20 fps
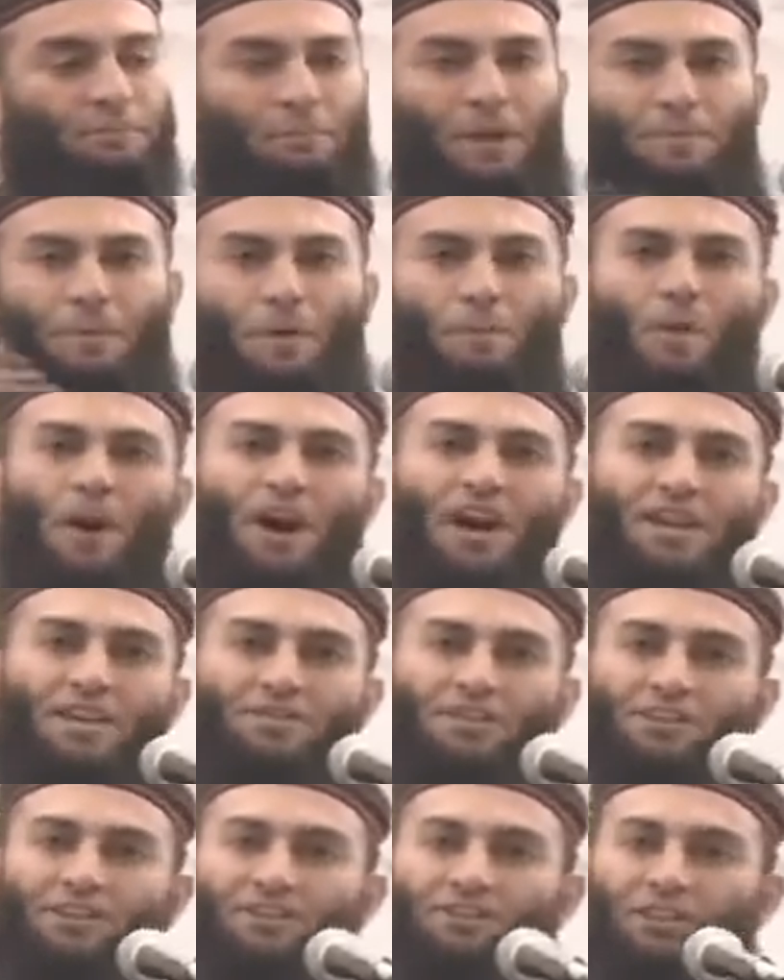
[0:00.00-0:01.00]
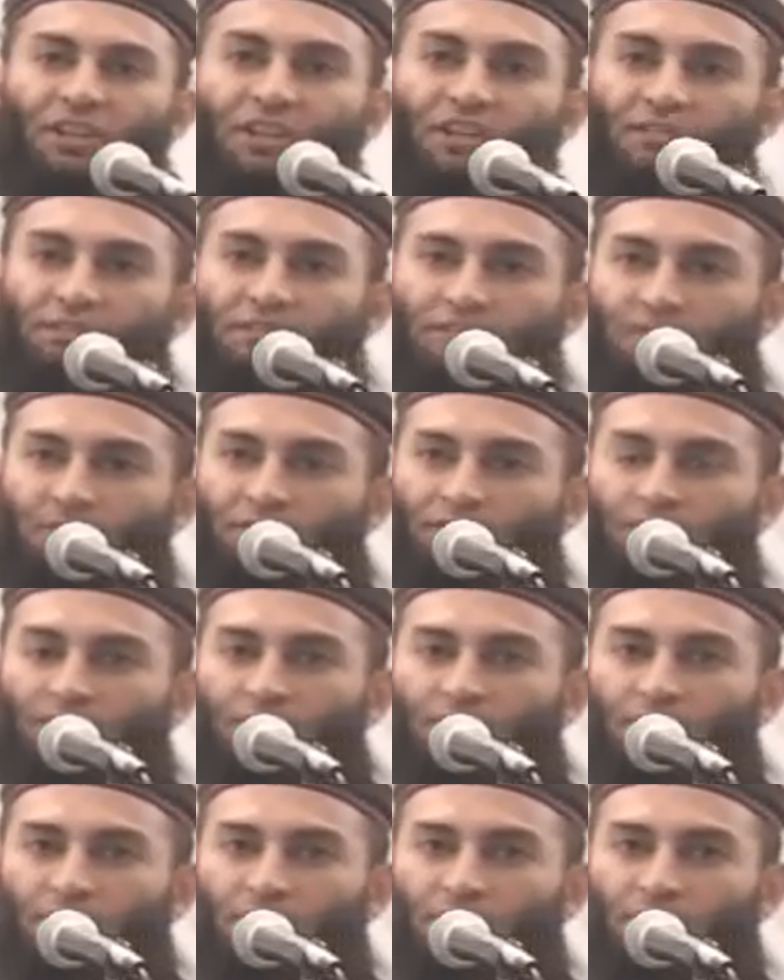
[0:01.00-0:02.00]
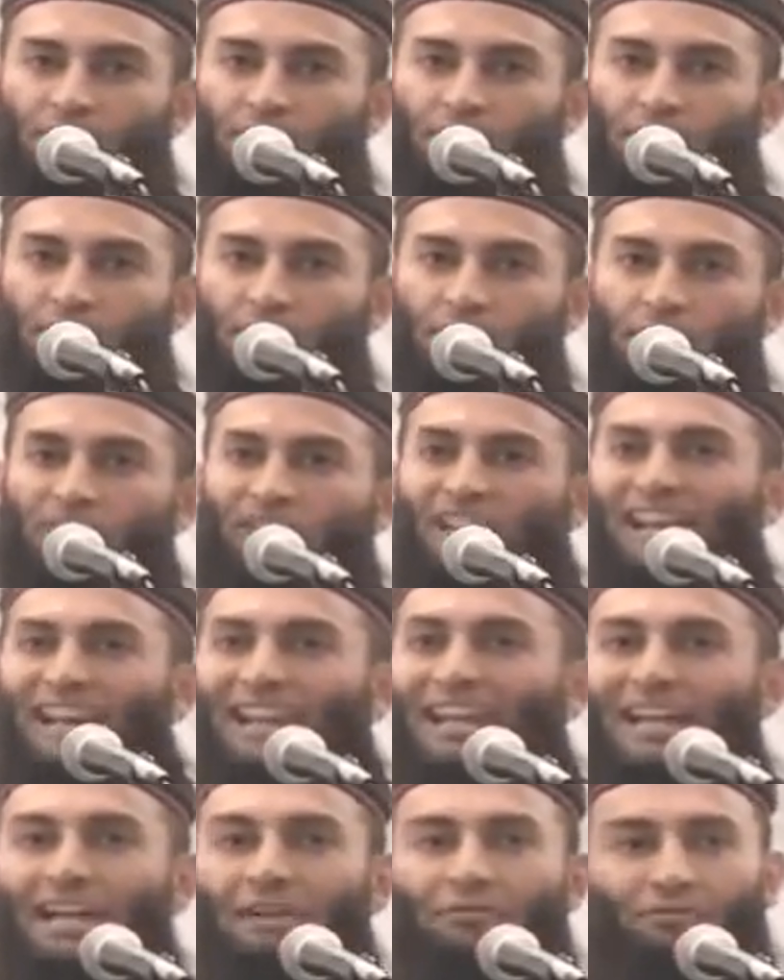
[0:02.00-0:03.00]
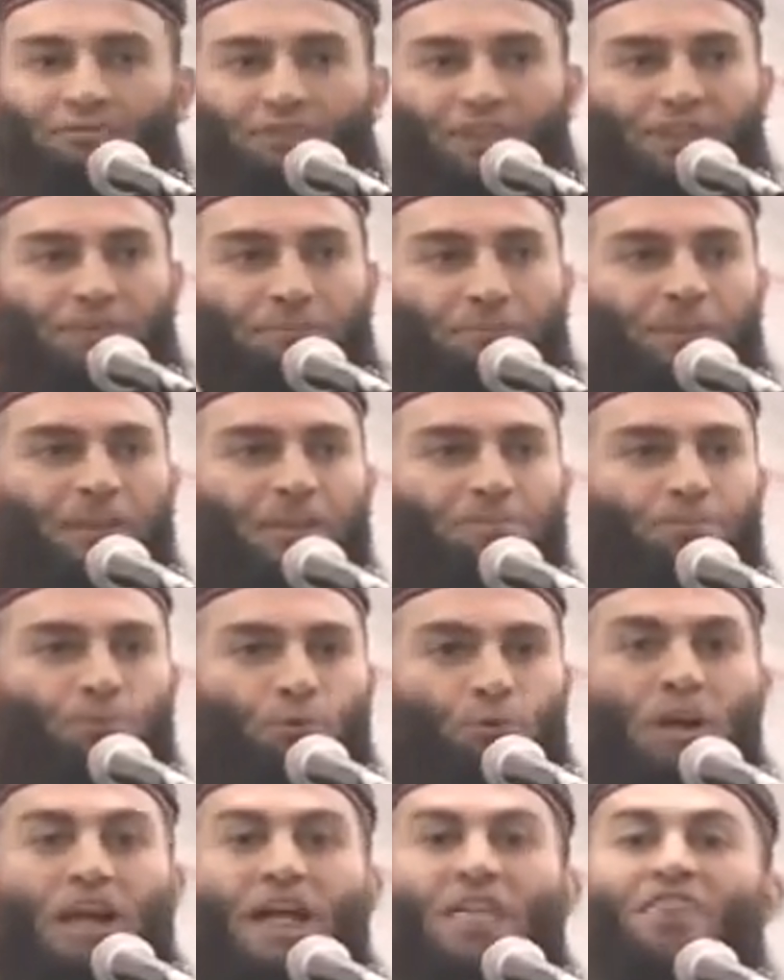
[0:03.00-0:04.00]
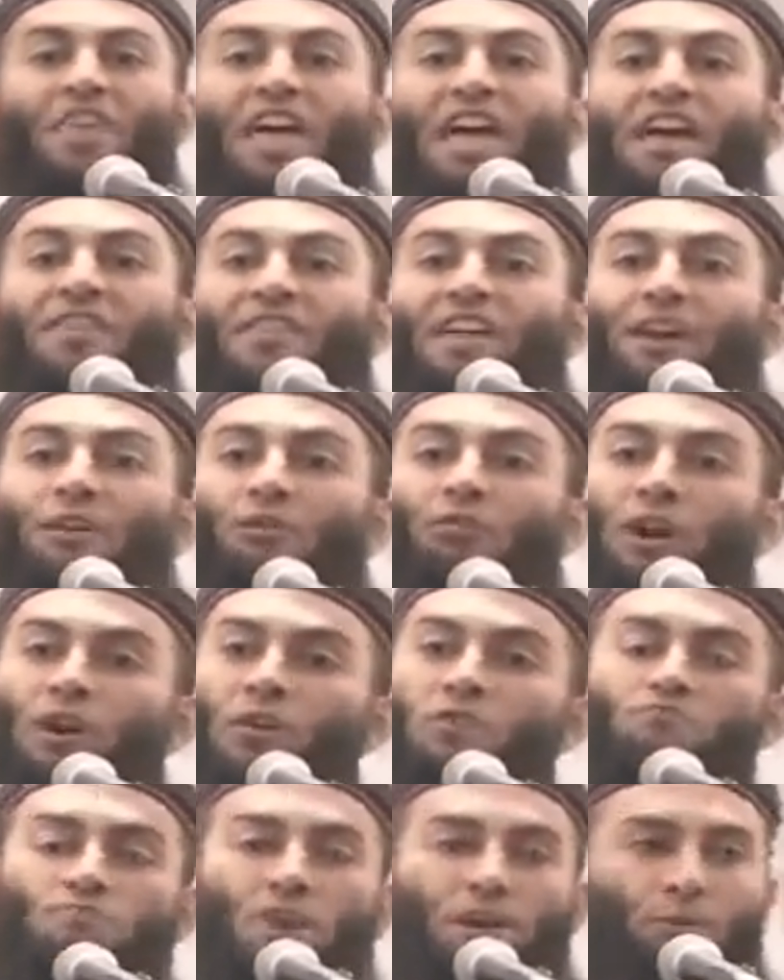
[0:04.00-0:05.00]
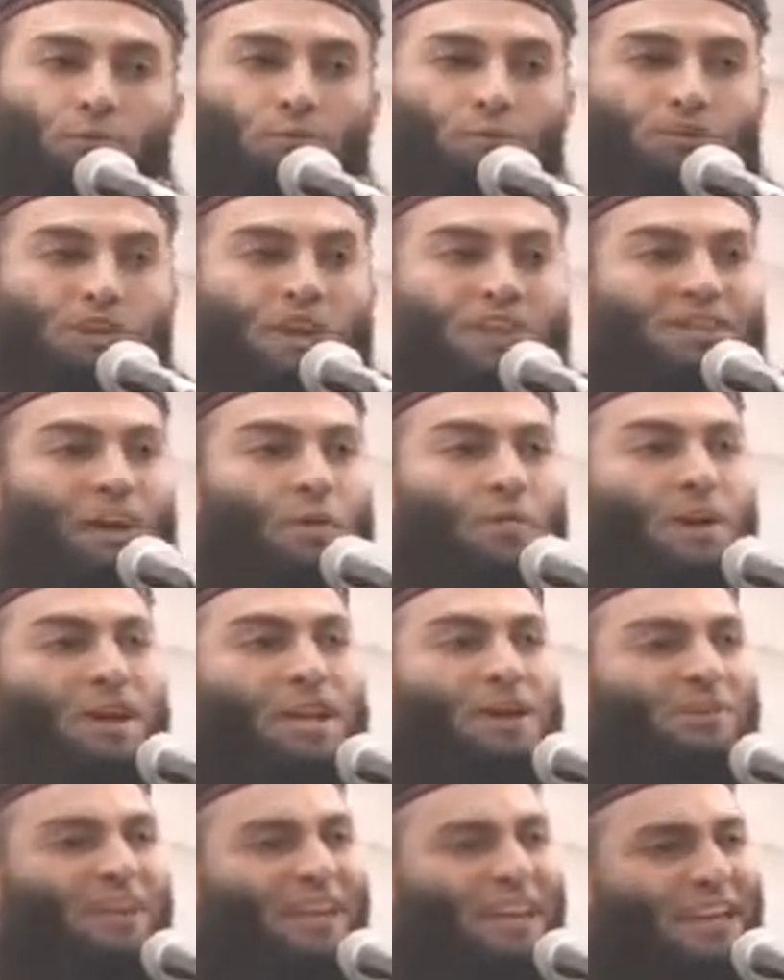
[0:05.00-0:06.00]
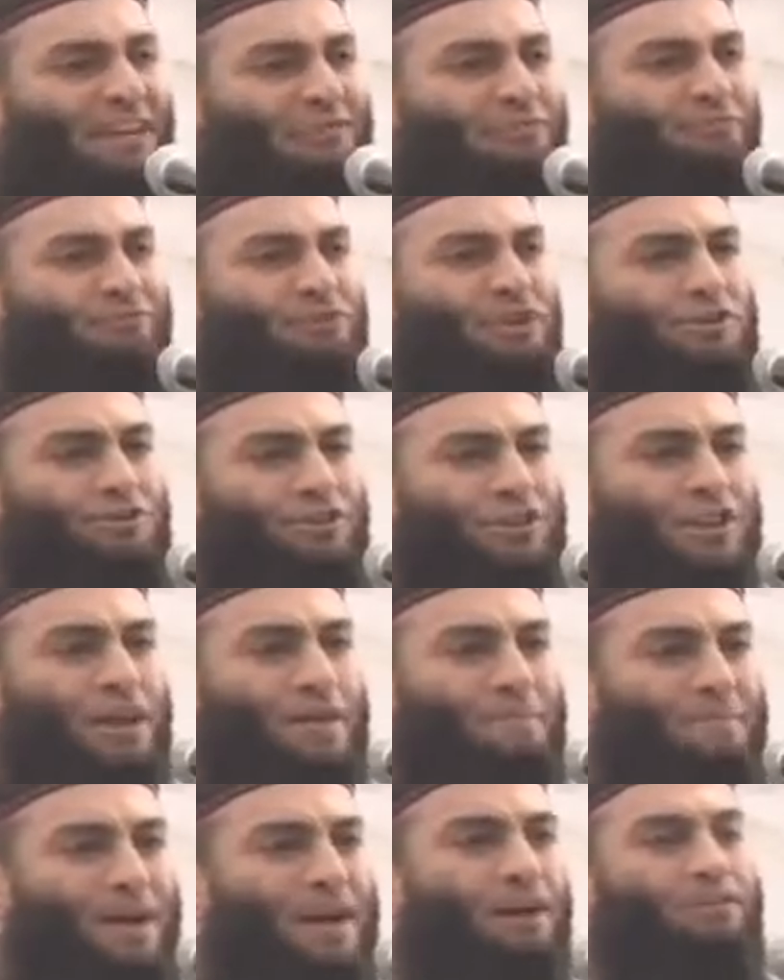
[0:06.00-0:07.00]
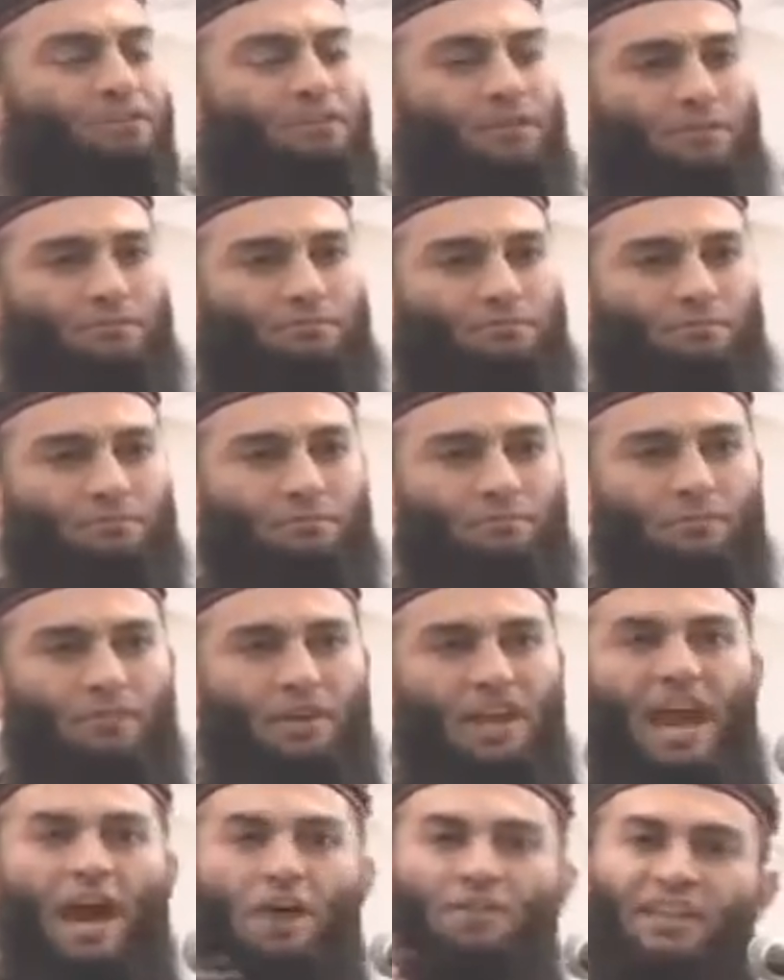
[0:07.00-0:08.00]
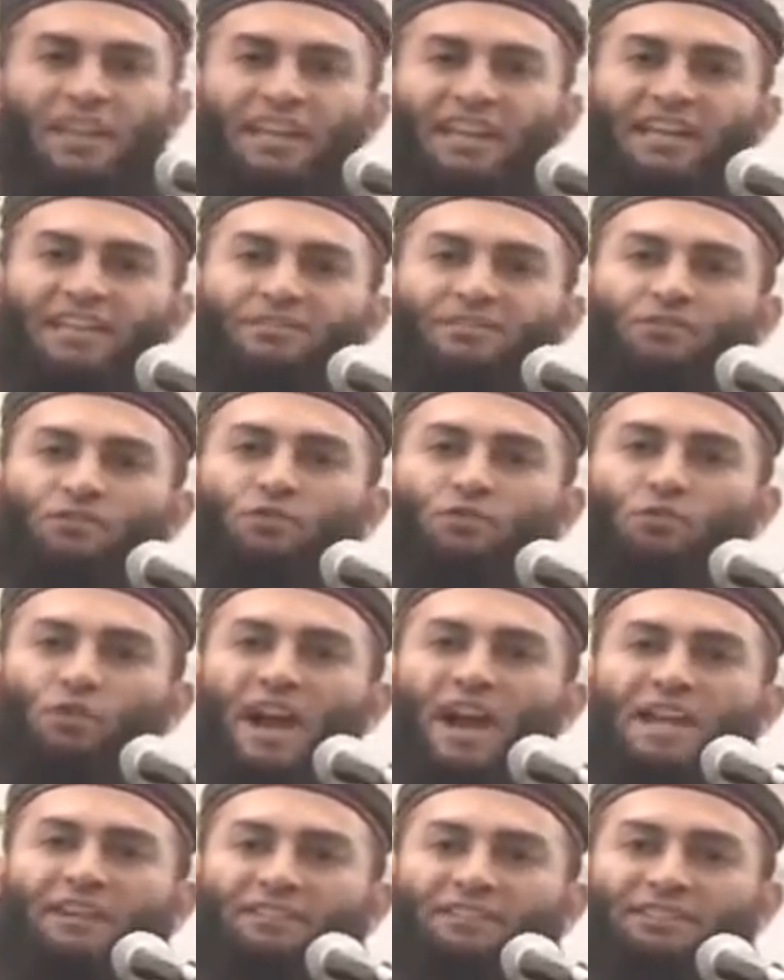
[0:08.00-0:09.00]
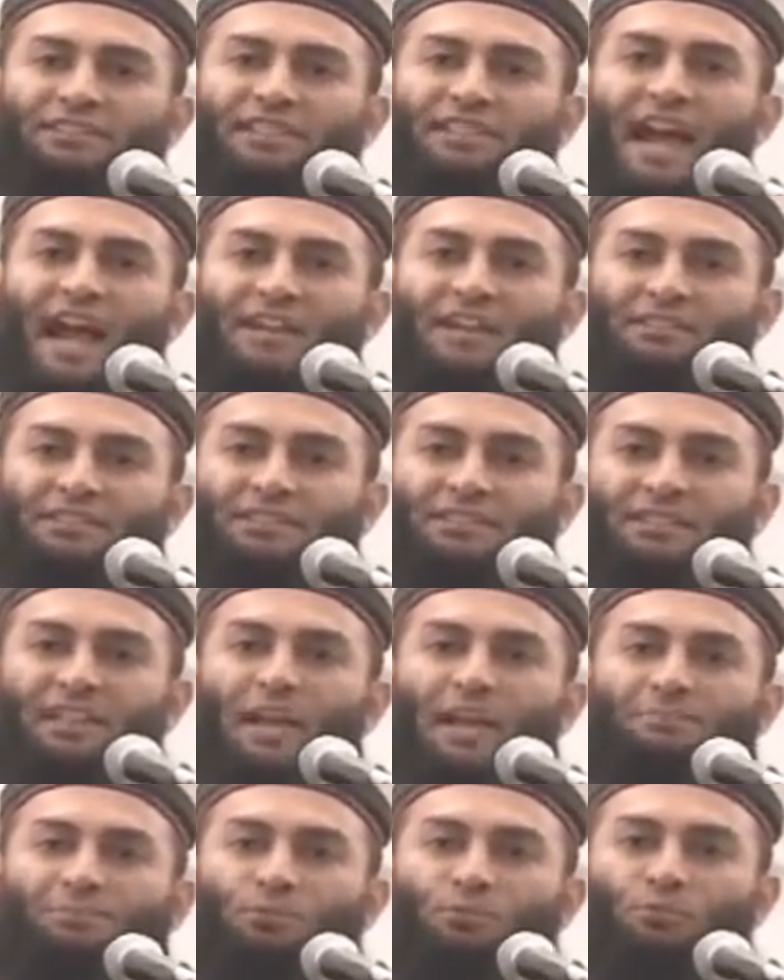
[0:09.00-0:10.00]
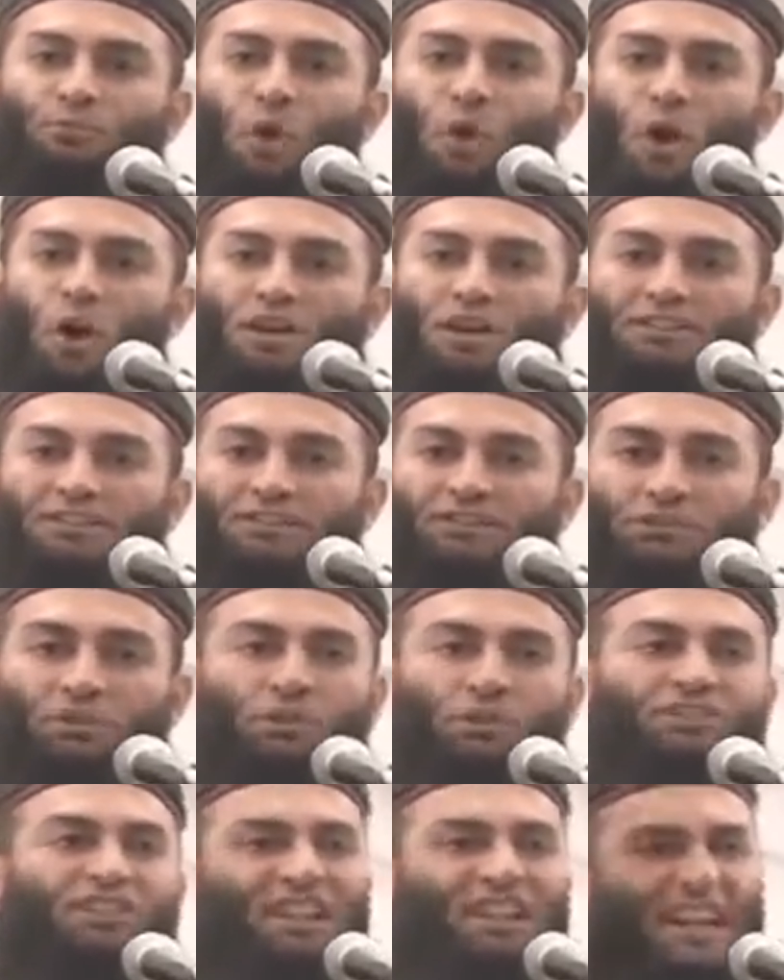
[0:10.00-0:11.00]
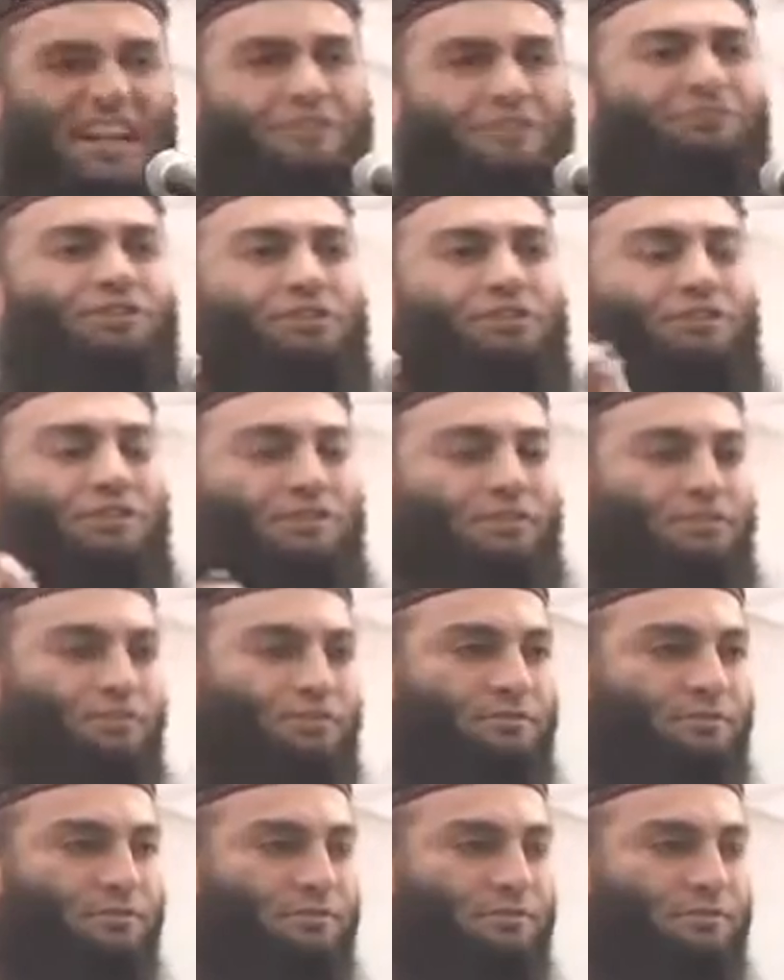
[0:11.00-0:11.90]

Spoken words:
People buy these things. They love these people. They're their role models. They want to know everything about them. How they ate, drank, sat, slept, walked, stood, everything.